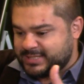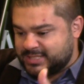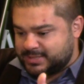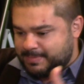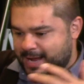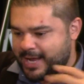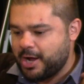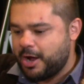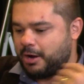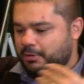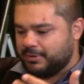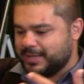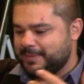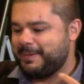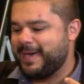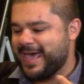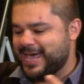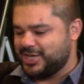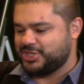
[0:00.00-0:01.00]
is my only
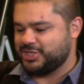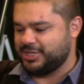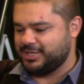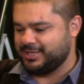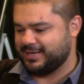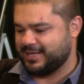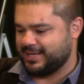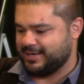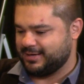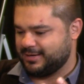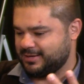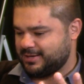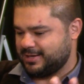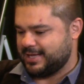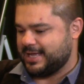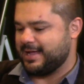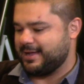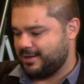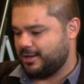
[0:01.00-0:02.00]
patient and
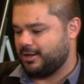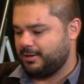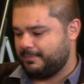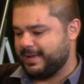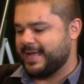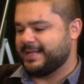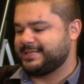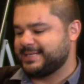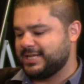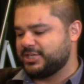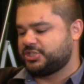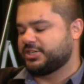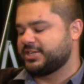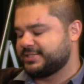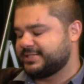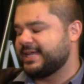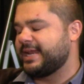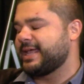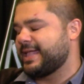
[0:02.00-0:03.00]
all my attention
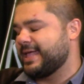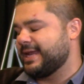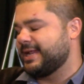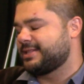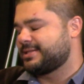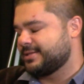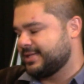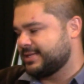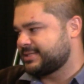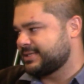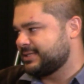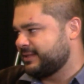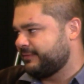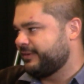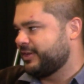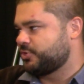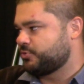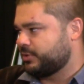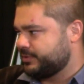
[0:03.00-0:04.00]
is dedicated to this
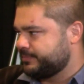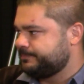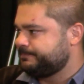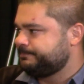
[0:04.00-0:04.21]
individual.